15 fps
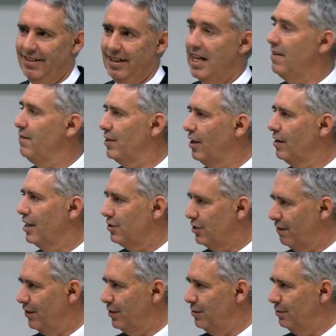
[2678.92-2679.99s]
Even though that's
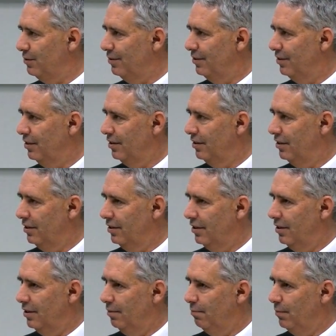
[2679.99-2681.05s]
difficult,
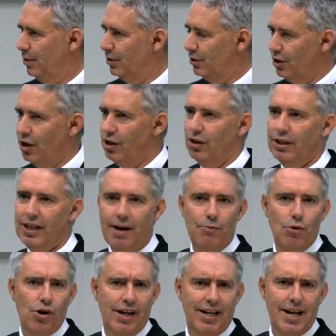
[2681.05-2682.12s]
because no good come
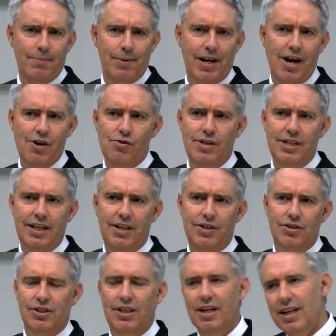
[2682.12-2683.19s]
rocking up in 100
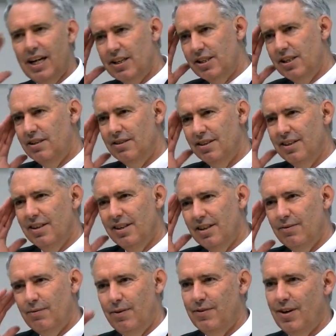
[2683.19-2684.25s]
years and say, actually,
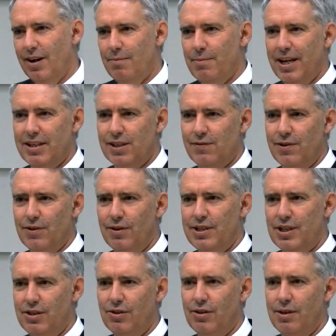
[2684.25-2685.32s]
we've known about this for
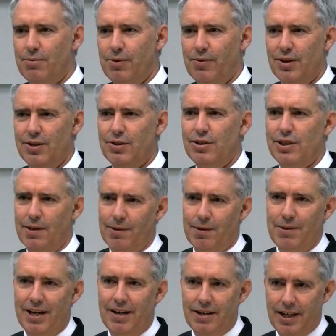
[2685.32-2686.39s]
99, but we've got to do something
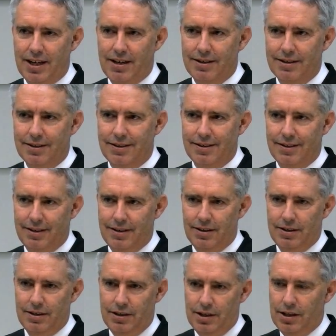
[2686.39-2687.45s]
about it now.
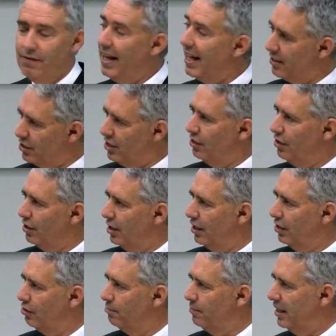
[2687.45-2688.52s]
You've actually got to
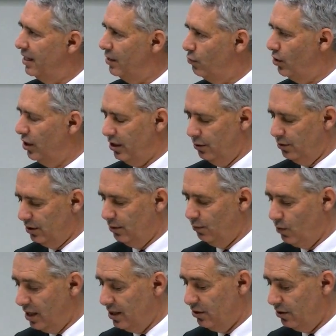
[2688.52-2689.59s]
incrementally work your
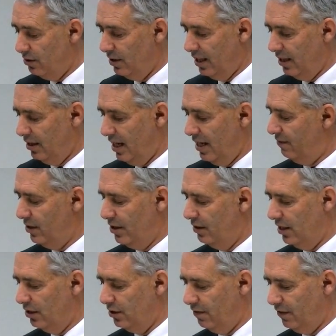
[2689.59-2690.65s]
way through that, even though
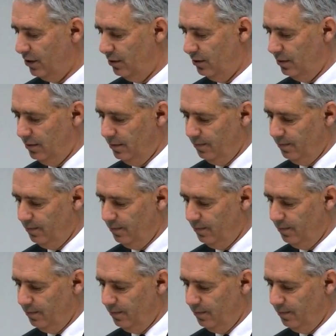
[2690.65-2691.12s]
that's difficult.